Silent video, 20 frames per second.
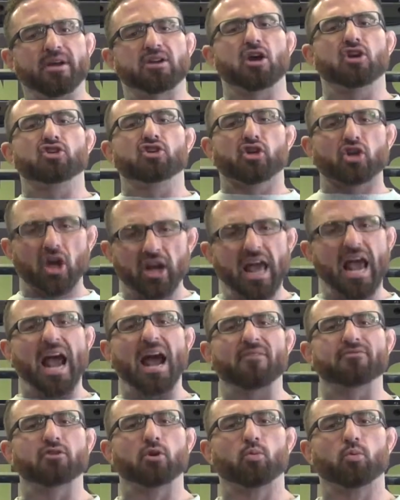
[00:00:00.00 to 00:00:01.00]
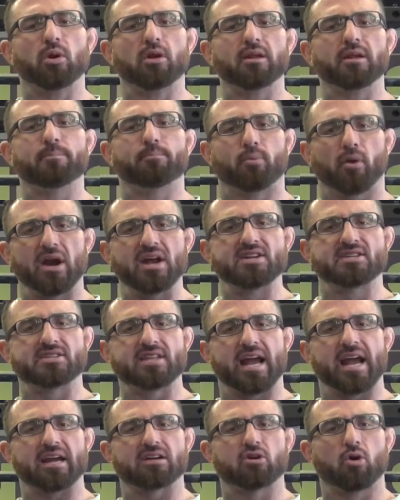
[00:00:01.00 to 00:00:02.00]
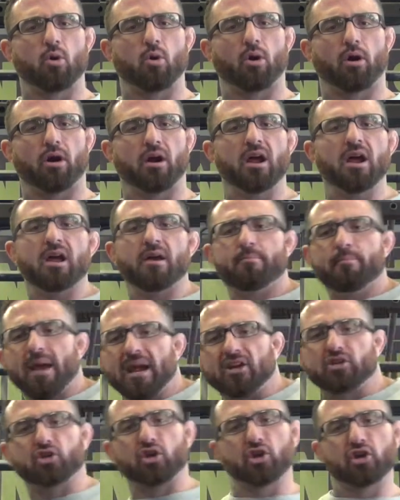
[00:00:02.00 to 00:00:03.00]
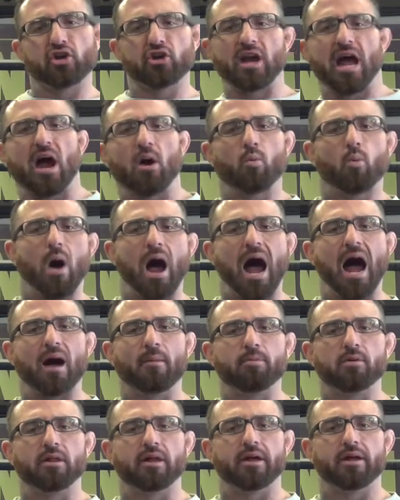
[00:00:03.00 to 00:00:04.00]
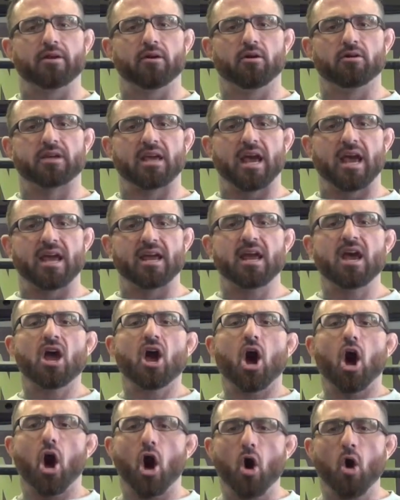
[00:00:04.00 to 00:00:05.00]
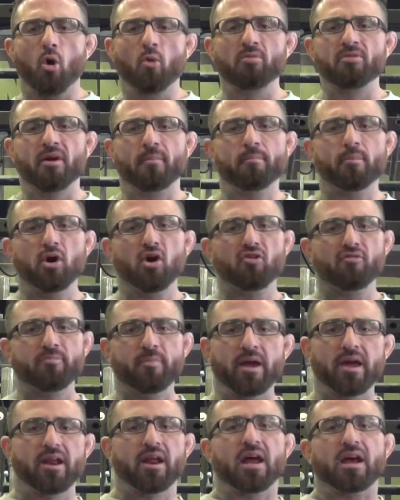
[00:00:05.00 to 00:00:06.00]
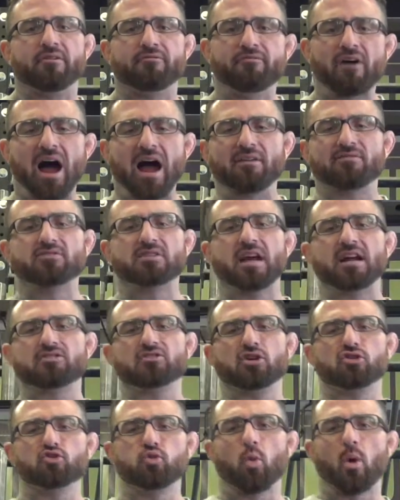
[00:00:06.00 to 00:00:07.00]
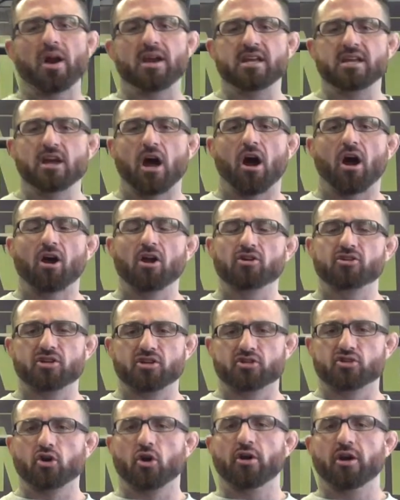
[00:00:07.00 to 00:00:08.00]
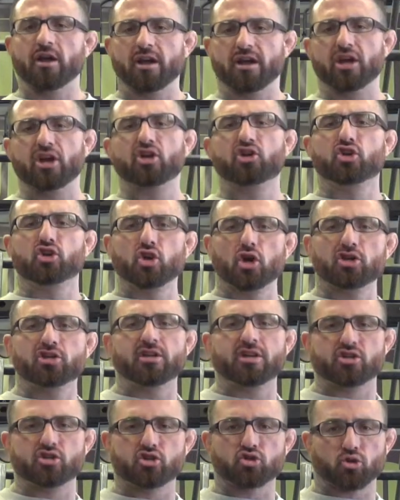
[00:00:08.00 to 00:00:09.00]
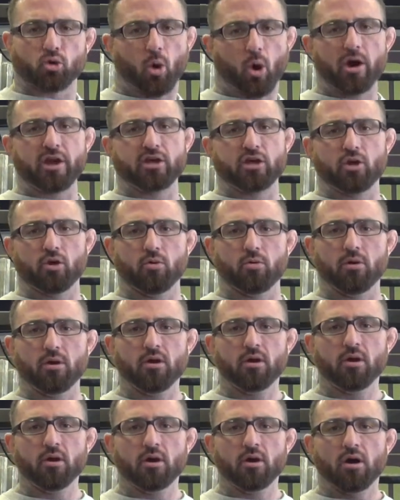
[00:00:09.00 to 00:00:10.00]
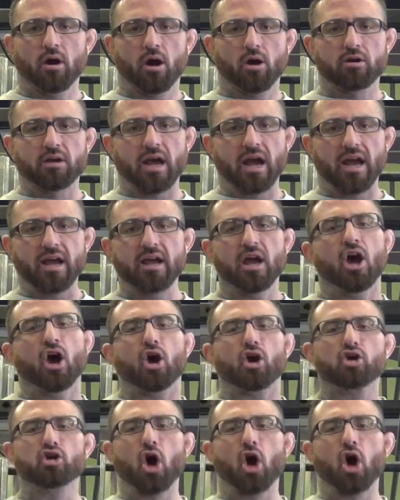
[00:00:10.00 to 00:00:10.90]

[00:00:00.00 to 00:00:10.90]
Because you're going to have to really brace that core. Make sure you're not wobbling, okay? Own the movement. 5 sets of 20 yards it should destroy you, okay?